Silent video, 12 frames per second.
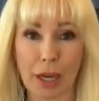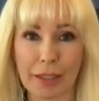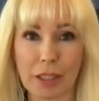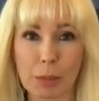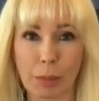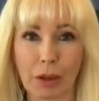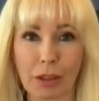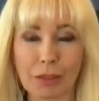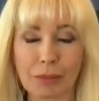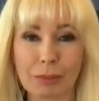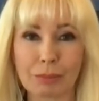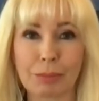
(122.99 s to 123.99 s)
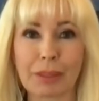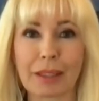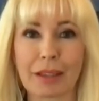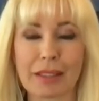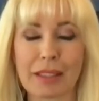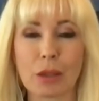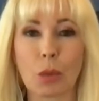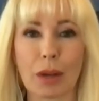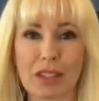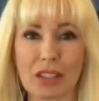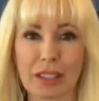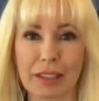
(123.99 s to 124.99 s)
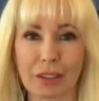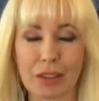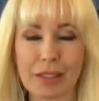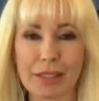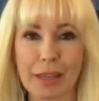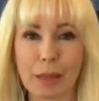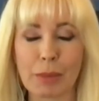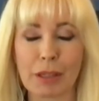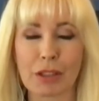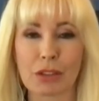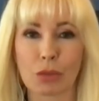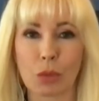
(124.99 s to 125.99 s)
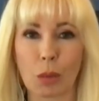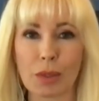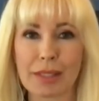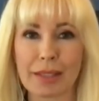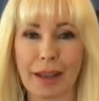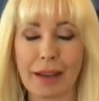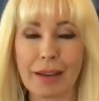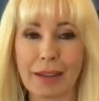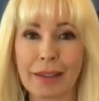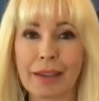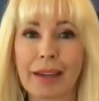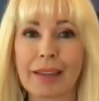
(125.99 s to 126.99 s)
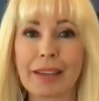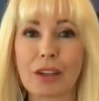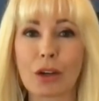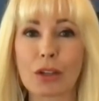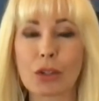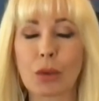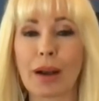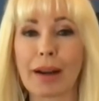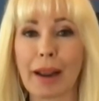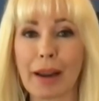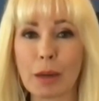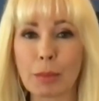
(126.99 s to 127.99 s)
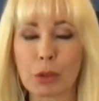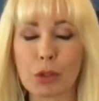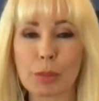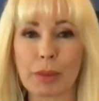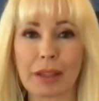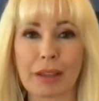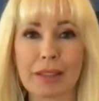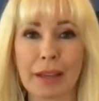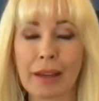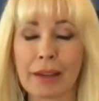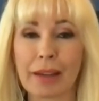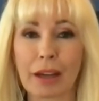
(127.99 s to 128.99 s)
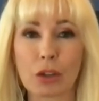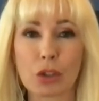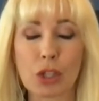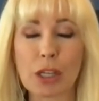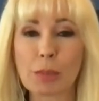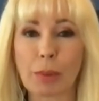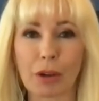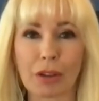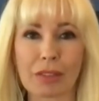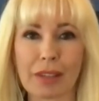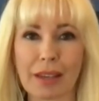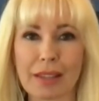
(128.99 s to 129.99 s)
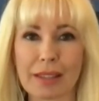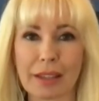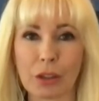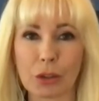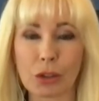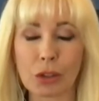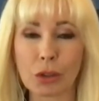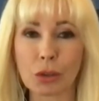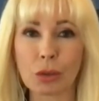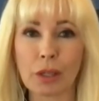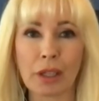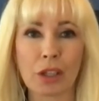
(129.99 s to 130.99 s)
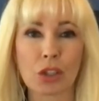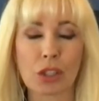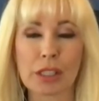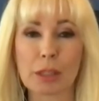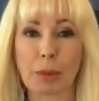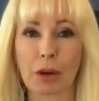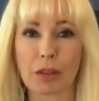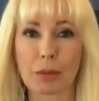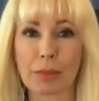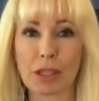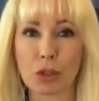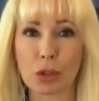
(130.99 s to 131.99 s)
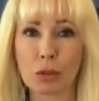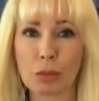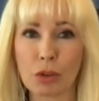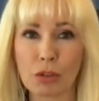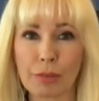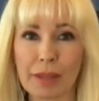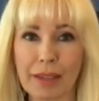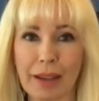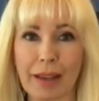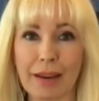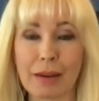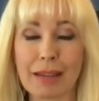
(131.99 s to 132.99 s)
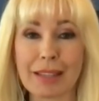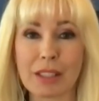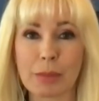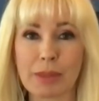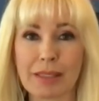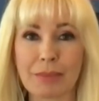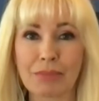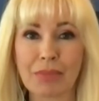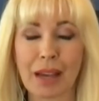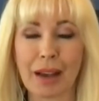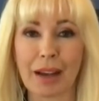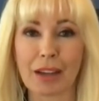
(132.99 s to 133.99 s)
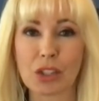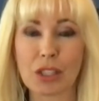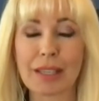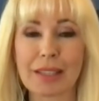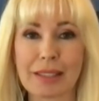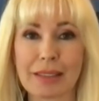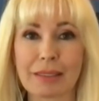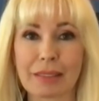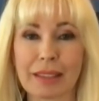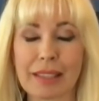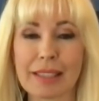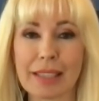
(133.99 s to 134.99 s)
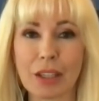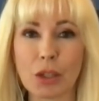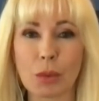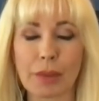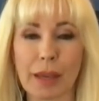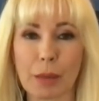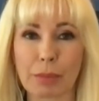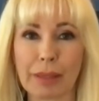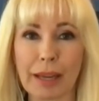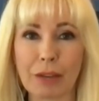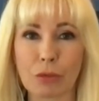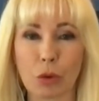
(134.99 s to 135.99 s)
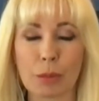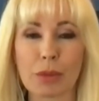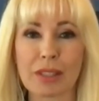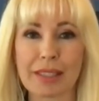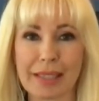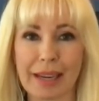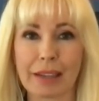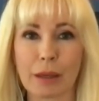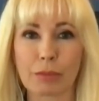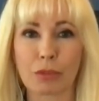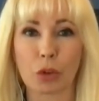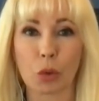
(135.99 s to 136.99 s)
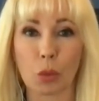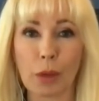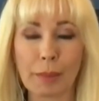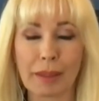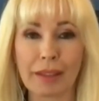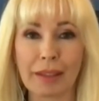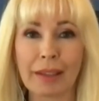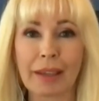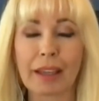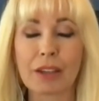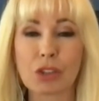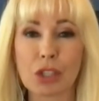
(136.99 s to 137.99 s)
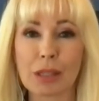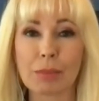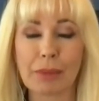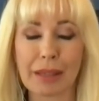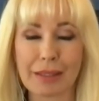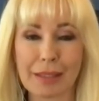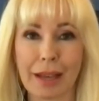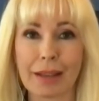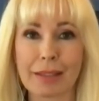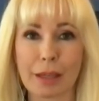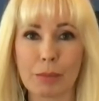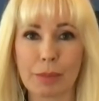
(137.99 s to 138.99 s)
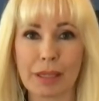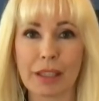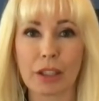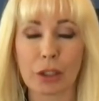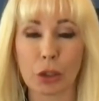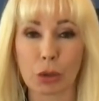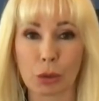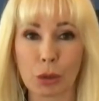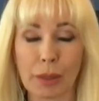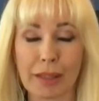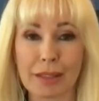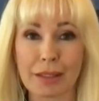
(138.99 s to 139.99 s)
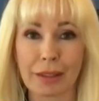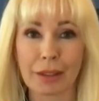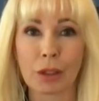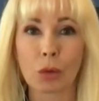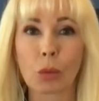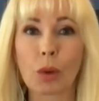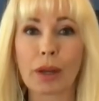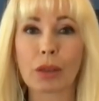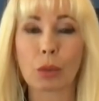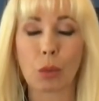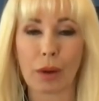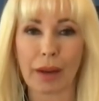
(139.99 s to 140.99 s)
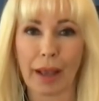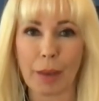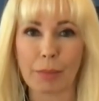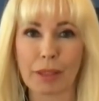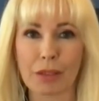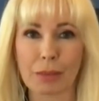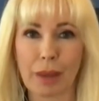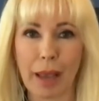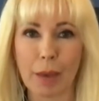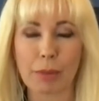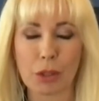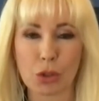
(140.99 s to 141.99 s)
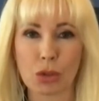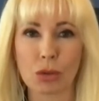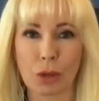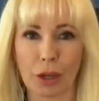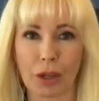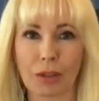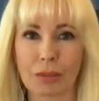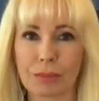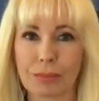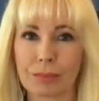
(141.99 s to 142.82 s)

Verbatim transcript: Johnny's part because he wants to clear his name because of what was said. And then also on Amber's because now she's part of the ACLU, she's part of the Me Too movement, and it needs to be, uh, she needs to continue with that platform to stand up for women if she intends on being congruent with what happened happened to her.